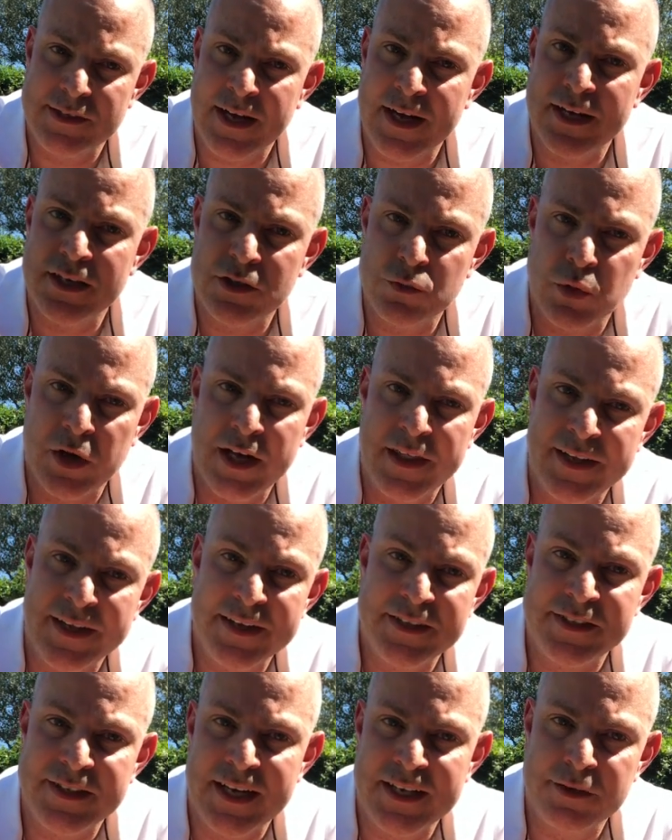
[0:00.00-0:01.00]
that's where the
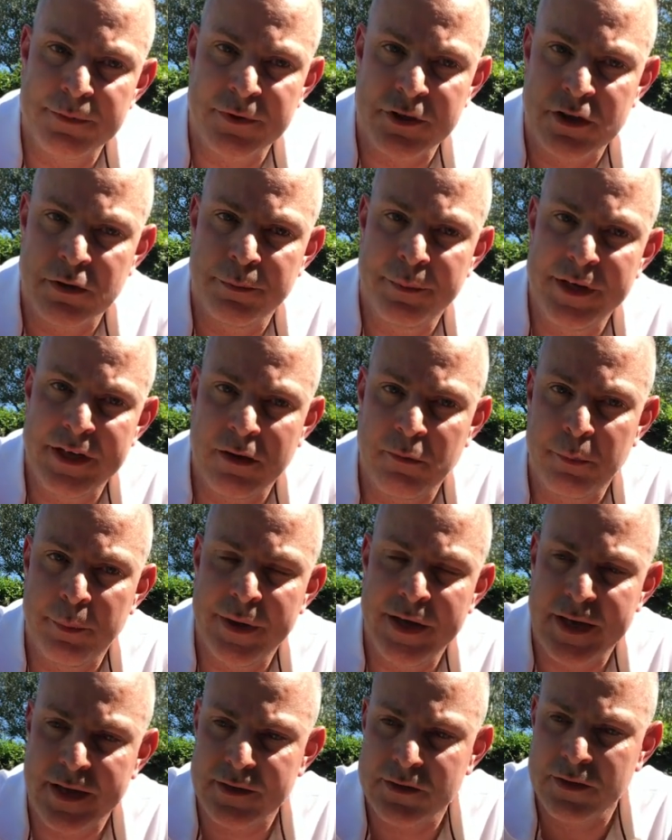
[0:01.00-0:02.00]
assessment can be
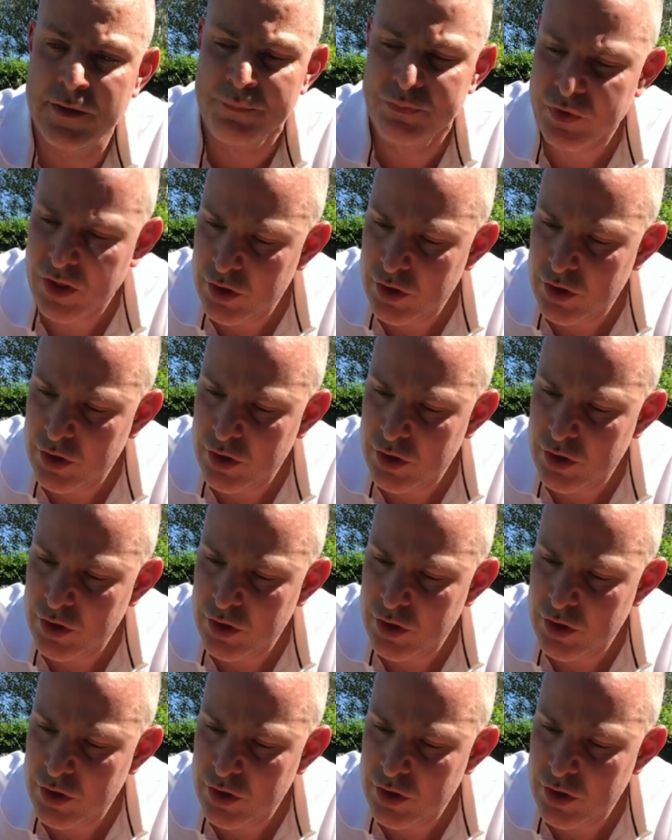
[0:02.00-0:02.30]
unpicked.